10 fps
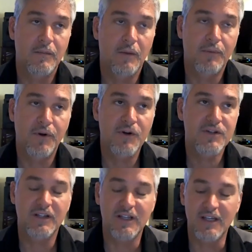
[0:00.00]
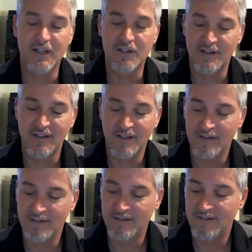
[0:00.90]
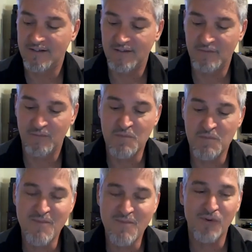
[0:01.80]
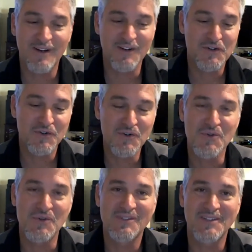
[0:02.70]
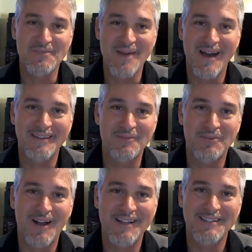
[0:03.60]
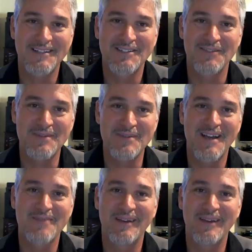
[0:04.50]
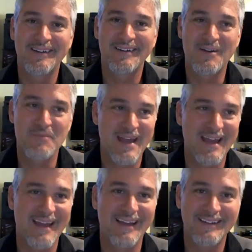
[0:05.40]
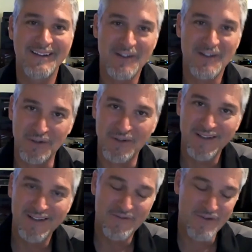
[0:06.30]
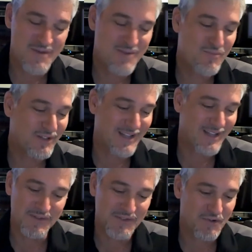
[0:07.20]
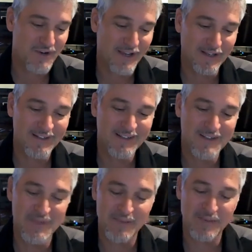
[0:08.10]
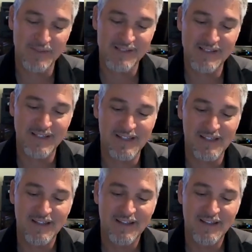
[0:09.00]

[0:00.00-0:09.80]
Personally, remembering truths about the process of becoming a man, remembering them is great. To be able to see